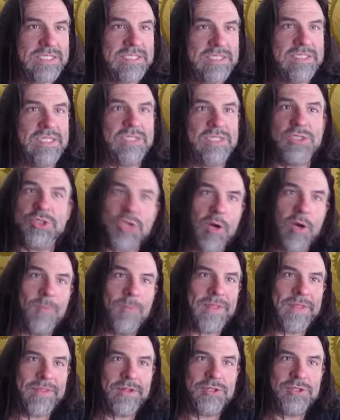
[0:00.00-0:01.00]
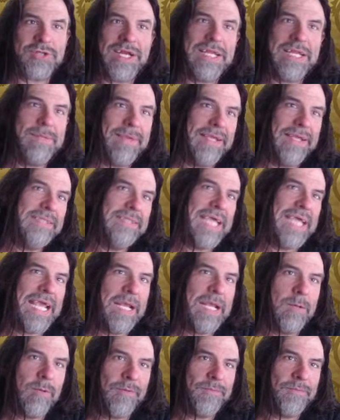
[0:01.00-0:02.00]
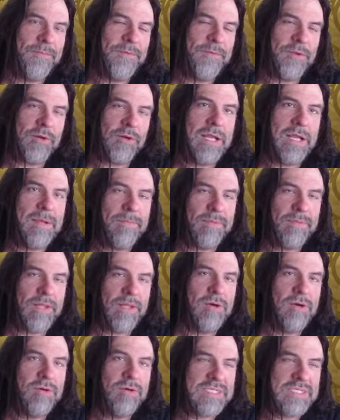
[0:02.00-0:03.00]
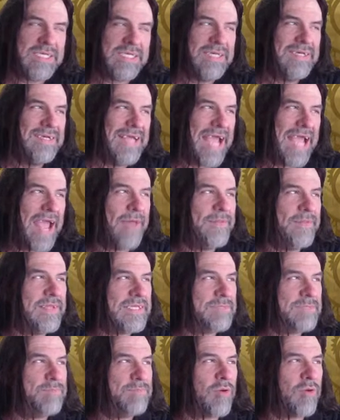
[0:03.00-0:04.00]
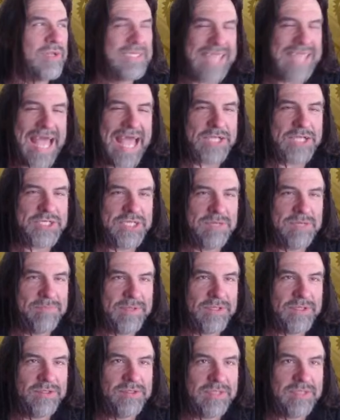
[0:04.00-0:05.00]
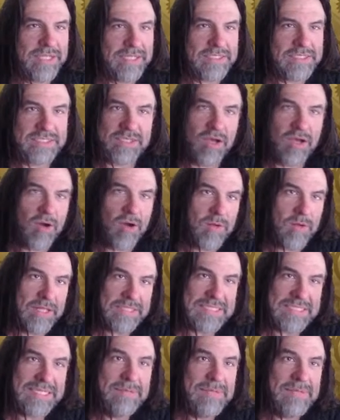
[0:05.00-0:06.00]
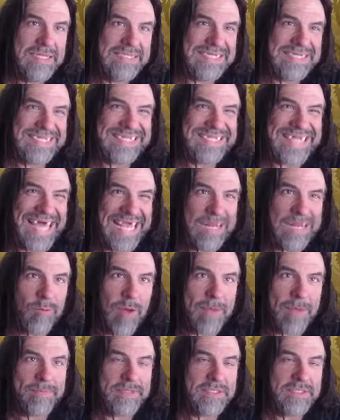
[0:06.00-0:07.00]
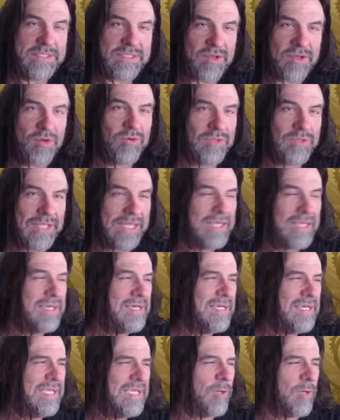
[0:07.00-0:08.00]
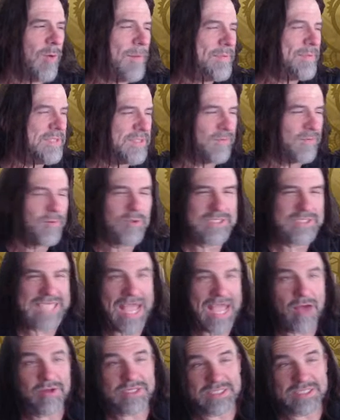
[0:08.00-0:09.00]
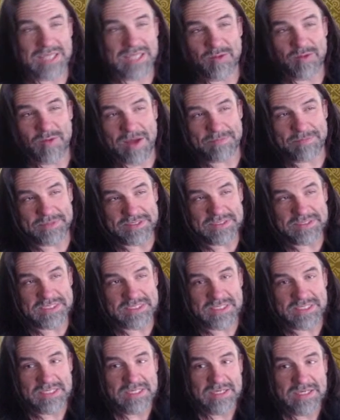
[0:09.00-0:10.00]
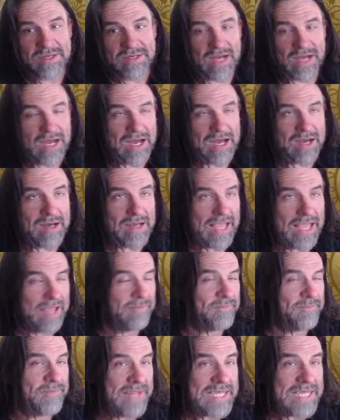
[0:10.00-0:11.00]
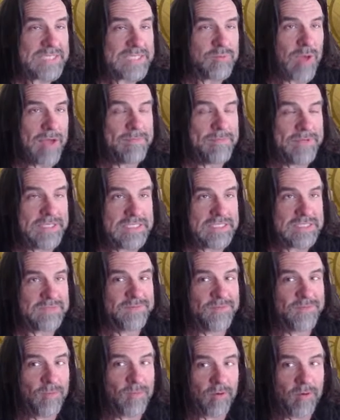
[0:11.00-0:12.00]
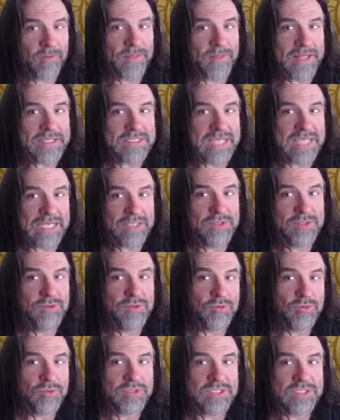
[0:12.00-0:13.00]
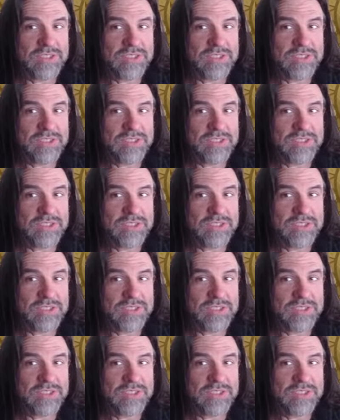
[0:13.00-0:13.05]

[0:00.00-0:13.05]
the trope that they're trying to maintain with flurry of blows and this bonus action ability. So it's limited to light weapons only. Your weapons, of course, count as light weapons and finesse weapons for things like dual